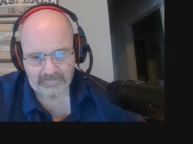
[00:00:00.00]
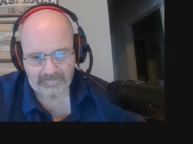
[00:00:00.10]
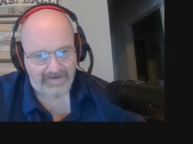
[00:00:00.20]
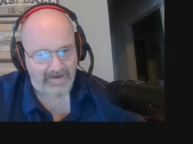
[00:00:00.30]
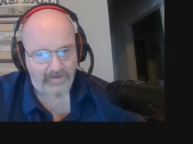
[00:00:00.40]

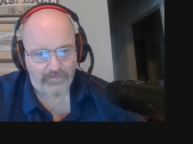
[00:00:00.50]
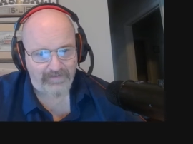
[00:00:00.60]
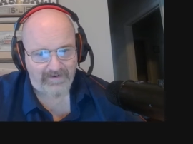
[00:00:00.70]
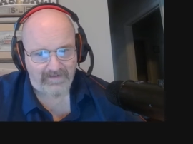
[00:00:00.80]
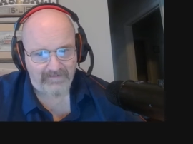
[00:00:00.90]
And I know
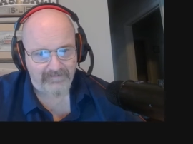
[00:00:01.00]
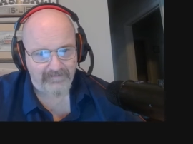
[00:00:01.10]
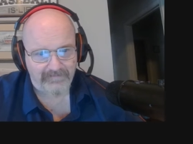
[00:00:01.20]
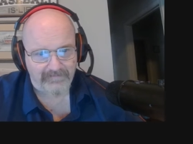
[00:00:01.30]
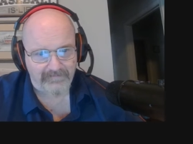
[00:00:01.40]
that
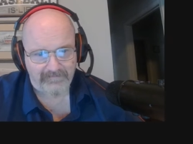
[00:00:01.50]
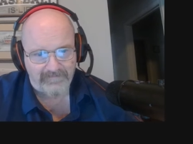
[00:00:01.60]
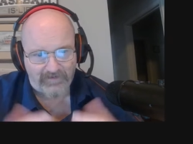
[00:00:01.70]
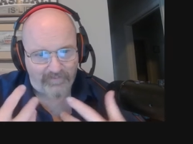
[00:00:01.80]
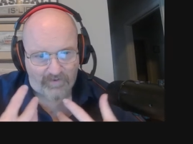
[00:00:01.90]

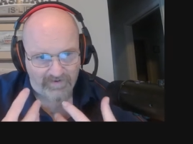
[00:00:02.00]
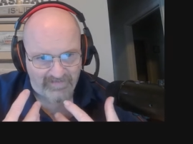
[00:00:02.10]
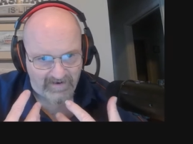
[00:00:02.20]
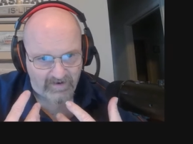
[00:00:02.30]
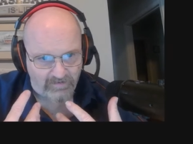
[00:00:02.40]
you're part of
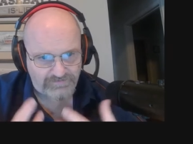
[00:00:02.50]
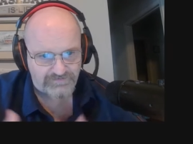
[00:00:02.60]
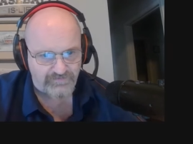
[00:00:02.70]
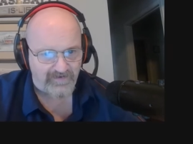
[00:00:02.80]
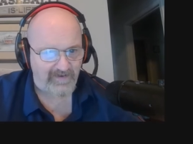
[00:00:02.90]
that
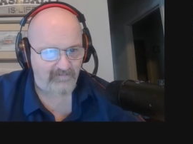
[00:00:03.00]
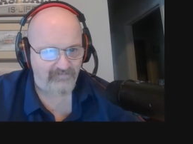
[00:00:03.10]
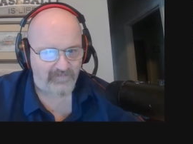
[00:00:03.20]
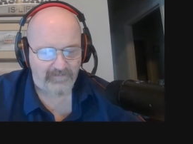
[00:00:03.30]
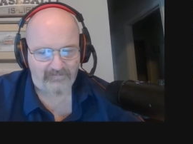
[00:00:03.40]
culture that I'm
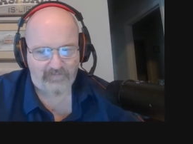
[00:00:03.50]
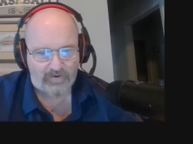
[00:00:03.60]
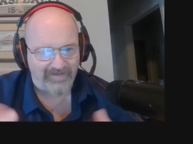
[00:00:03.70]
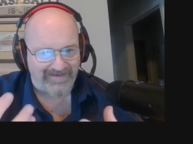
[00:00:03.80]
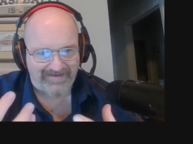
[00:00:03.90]
from, part
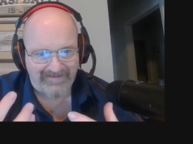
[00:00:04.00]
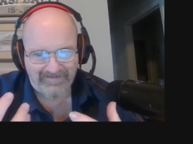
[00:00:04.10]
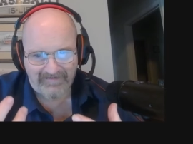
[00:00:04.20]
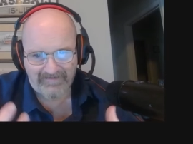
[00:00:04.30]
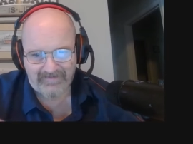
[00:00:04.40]
of that
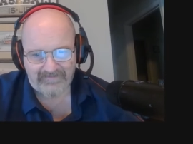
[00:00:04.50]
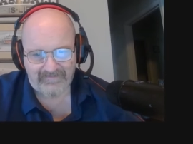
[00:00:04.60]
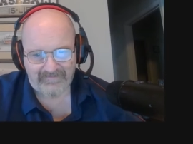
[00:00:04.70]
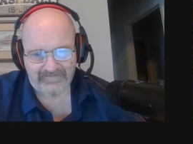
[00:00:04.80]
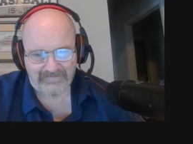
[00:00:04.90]

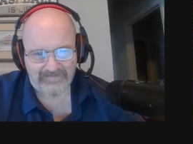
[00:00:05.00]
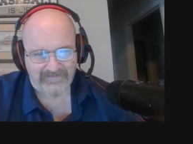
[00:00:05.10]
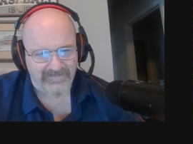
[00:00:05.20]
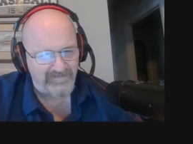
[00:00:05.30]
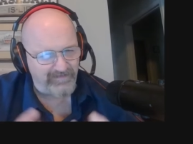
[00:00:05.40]

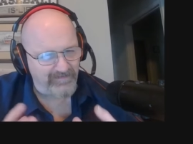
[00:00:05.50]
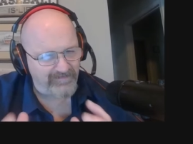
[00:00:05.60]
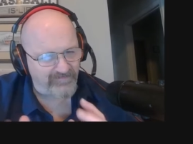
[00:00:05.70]
it's a